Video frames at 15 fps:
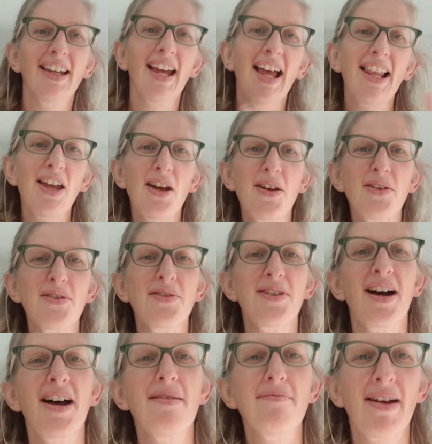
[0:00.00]
Hello,
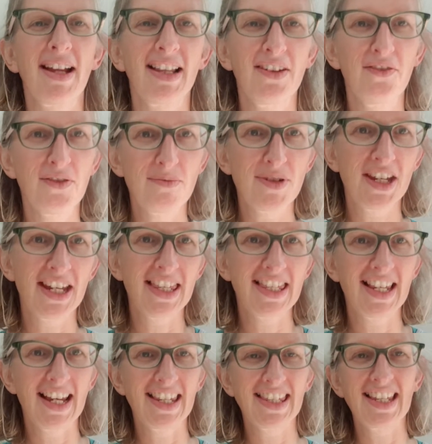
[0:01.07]
I'm Madeline from Sheen
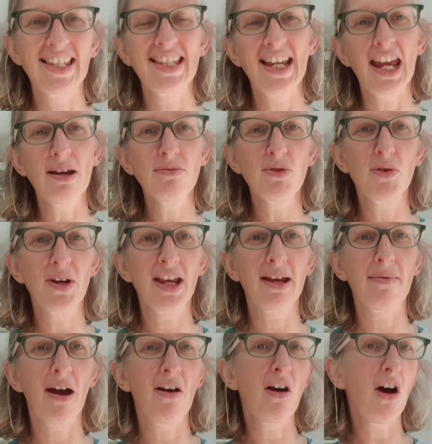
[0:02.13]
Slings, and today I'm talking
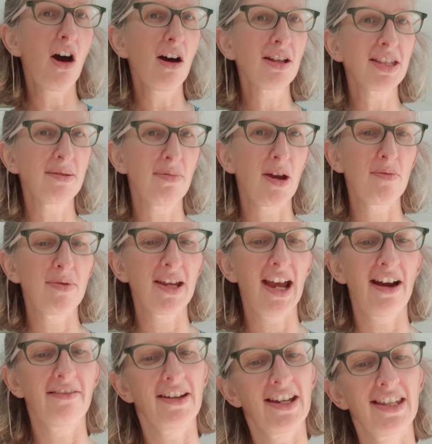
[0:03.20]
about Artipoppe
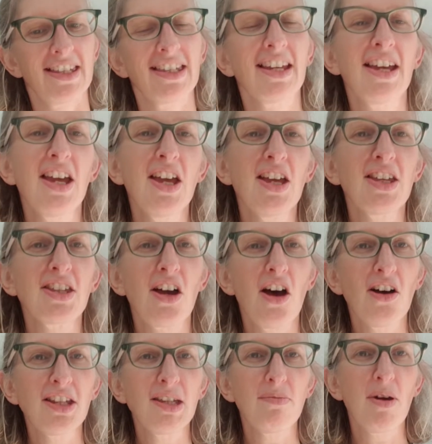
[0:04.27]
carriers. So
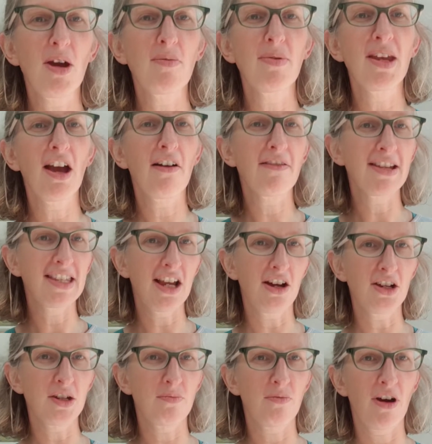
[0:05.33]
Artipoppe are a
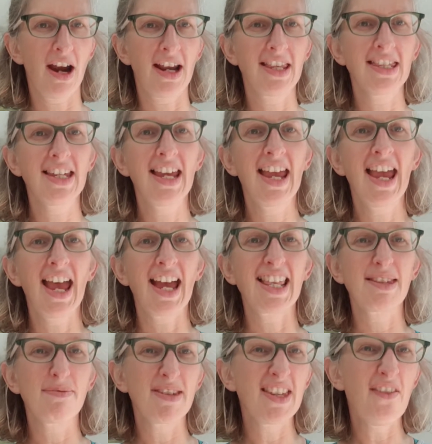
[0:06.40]
Dutch brand, and
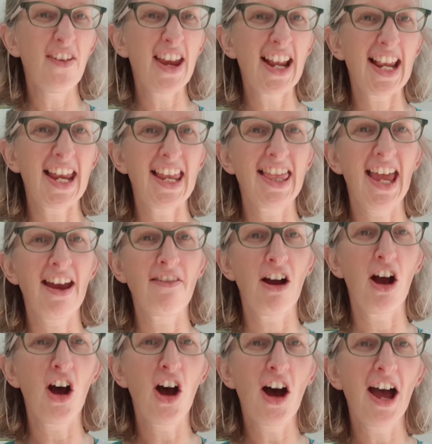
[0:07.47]
specifically they're a
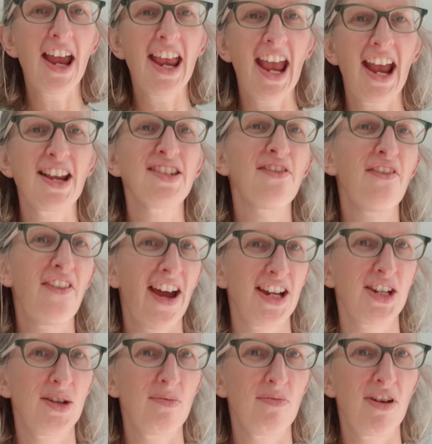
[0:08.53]
high-end
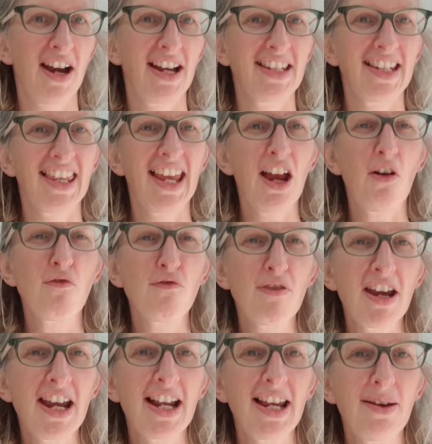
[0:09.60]
fashion brand. They are
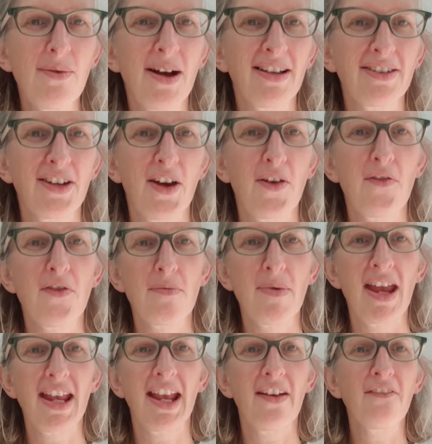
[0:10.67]
really well known for
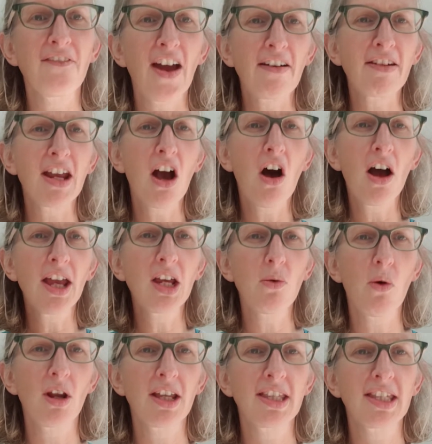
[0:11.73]
making very high
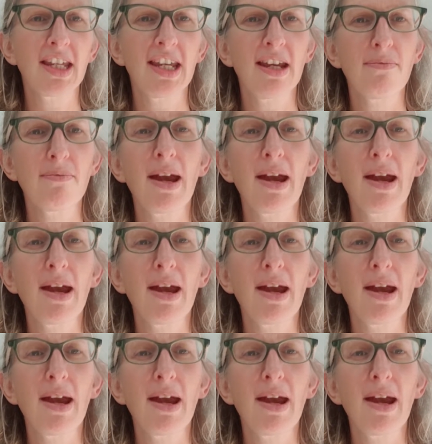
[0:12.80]
quality,